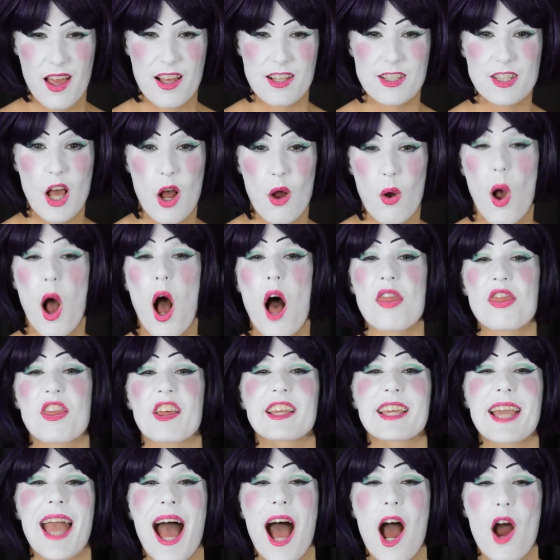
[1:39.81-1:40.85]
So, on
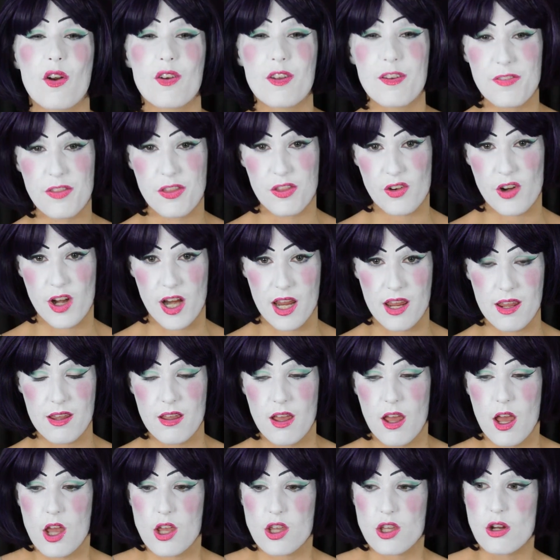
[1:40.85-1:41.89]
the count of 3,
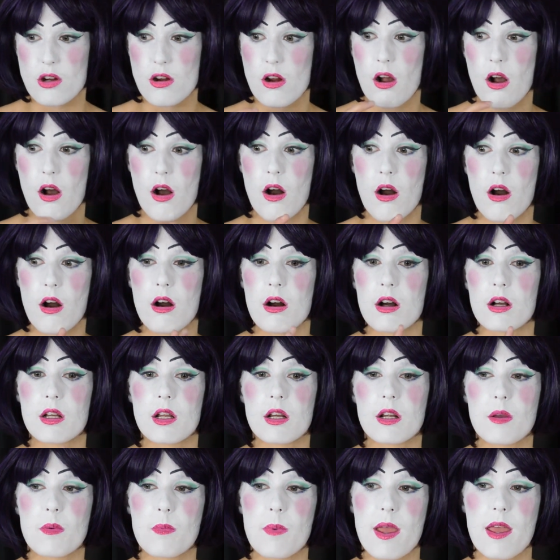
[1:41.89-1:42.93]
you're all
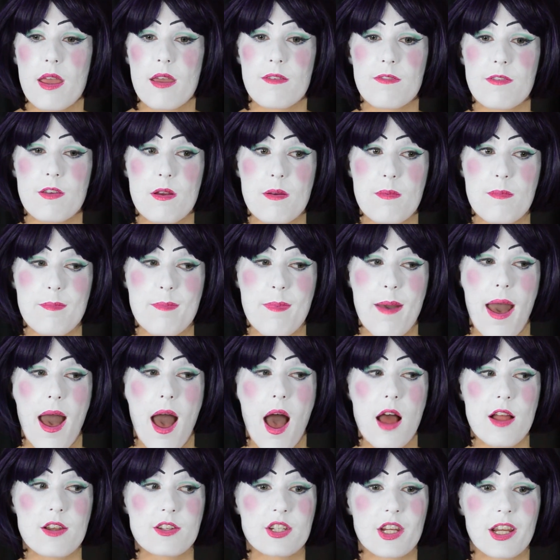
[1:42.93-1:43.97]
gonna wave your
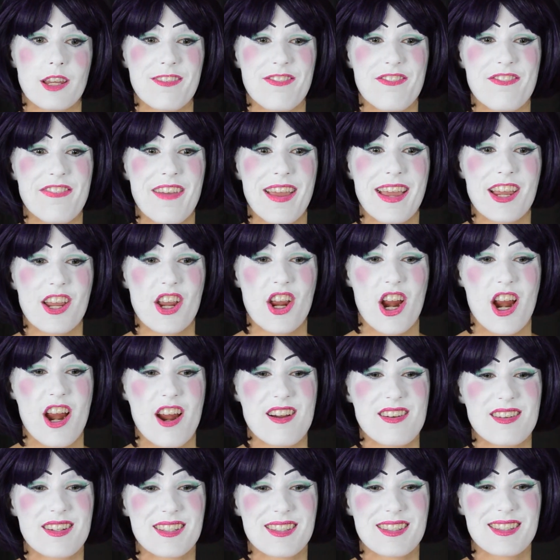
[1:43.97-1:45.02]
magic
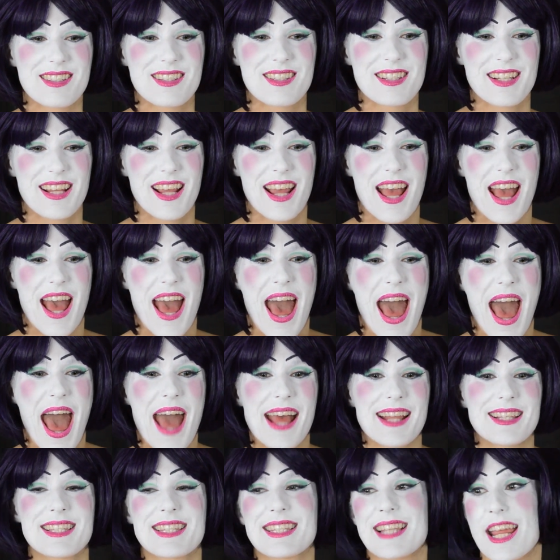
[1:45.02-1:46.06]
fingers
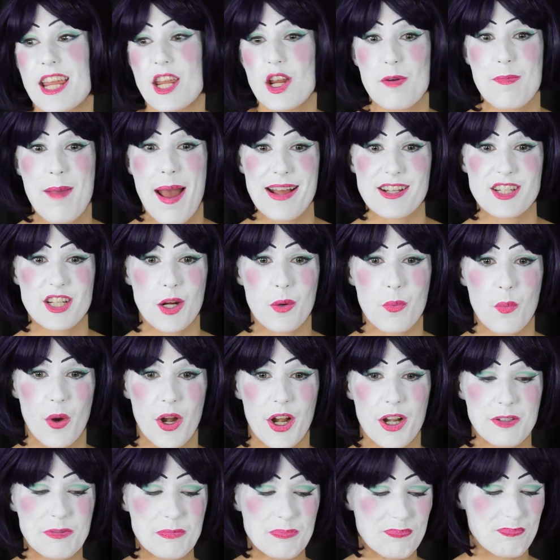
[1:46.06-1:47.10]
and say your magic
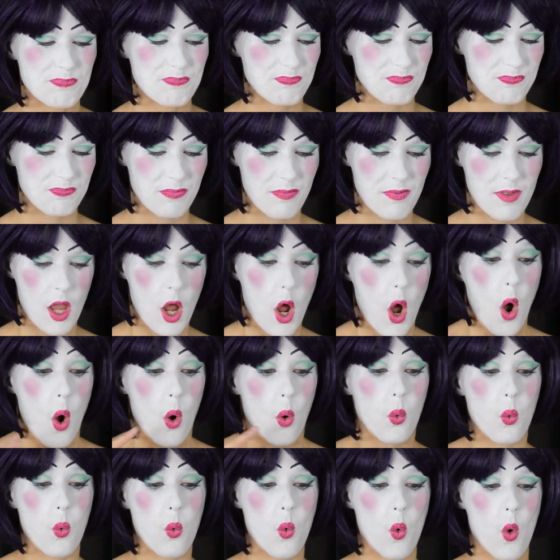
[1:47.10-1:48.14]
word.
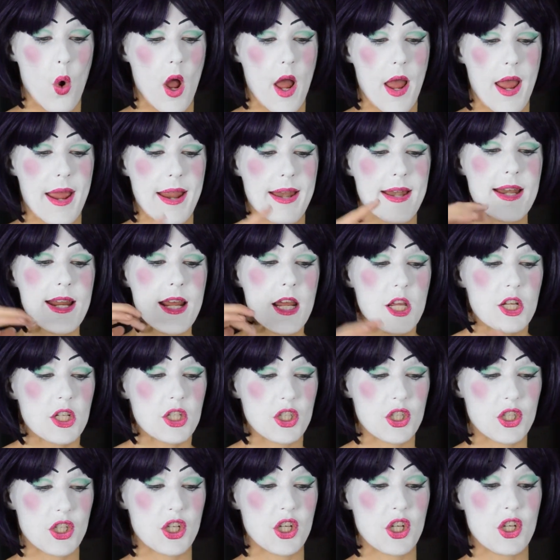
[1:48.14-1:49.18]
1,
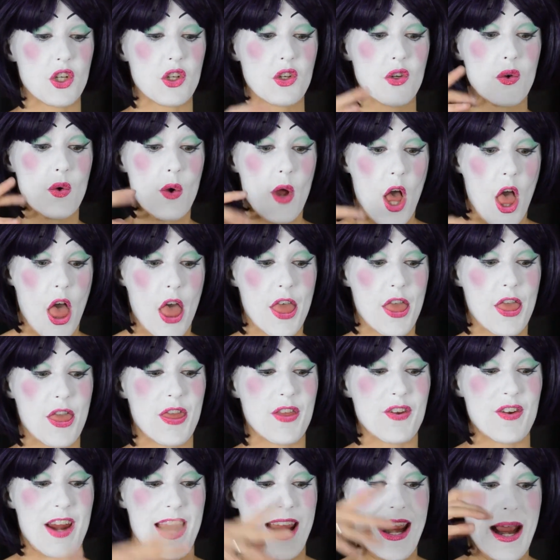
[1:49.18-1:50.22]
2,
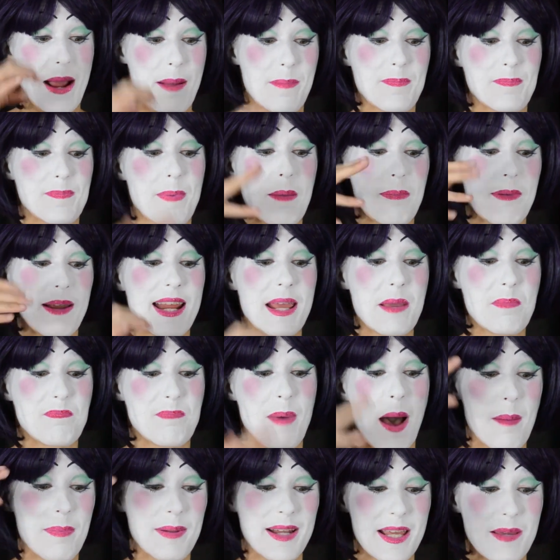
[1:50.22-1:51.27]
3. Bibbidi
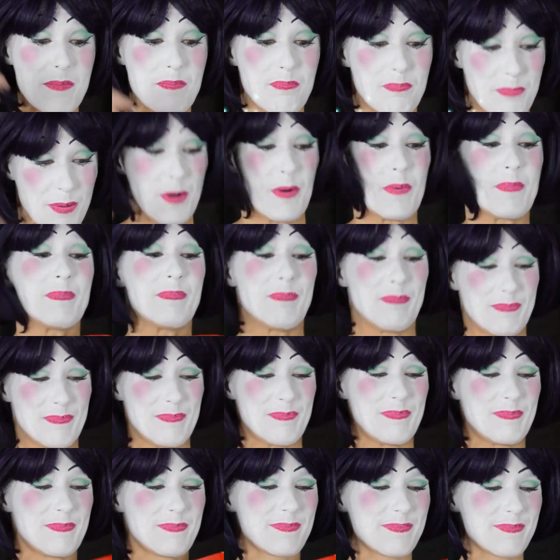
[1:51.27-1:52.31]
bobbidi boo.
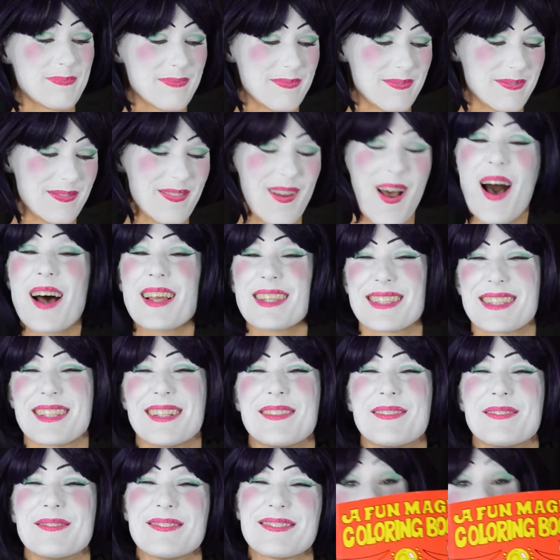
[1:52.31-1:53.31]
Awesome.